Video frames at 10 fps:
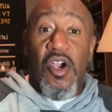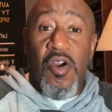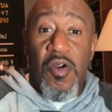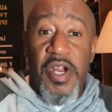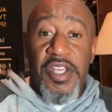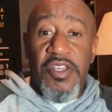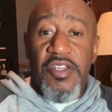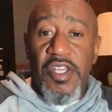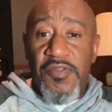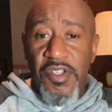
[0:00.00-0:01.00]
All right,
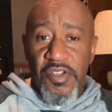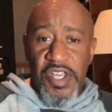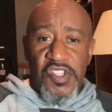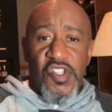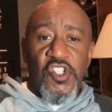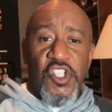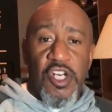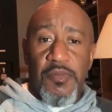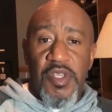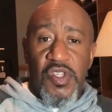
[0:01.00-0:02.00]
good evening, ladies and
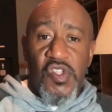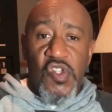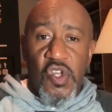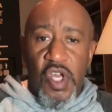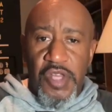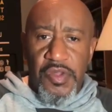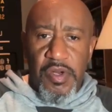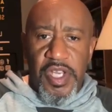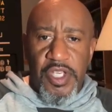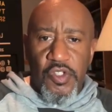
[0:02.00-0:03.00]
gentlemen. This is the
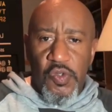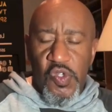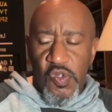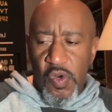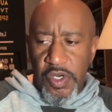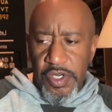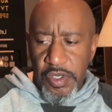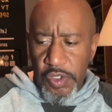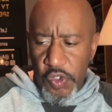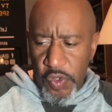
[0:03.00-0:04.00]
author Andrew Snorton, and
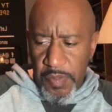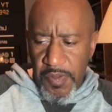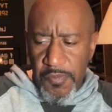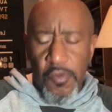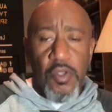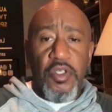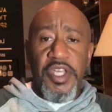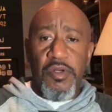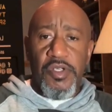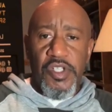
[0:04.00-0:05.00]
you're joining me for a
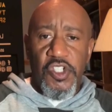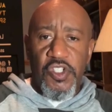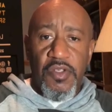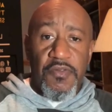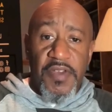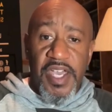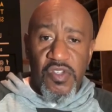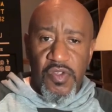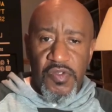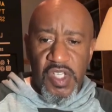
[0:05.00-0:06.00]
later edition of the
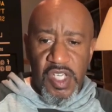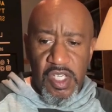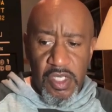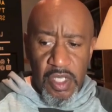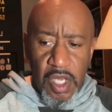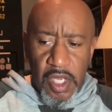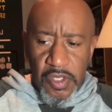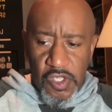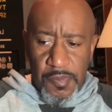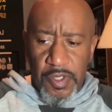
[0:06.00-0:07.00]
Fast 15.
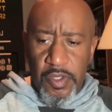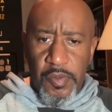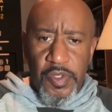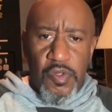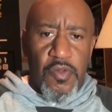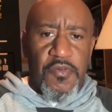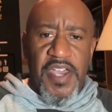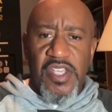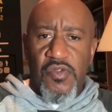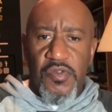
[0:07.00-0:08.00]
Typically, we do the
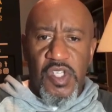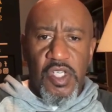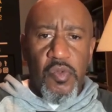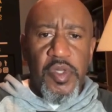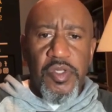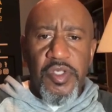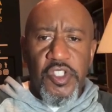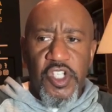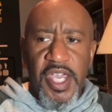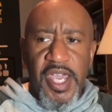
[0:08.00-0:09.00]
Fast 15 weekly
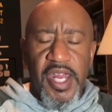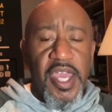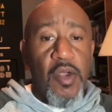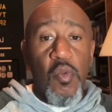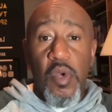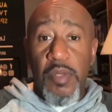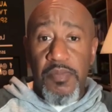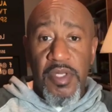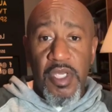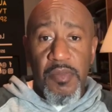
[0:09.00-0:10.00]
chat at 1
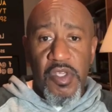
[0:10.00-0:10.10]
p.m.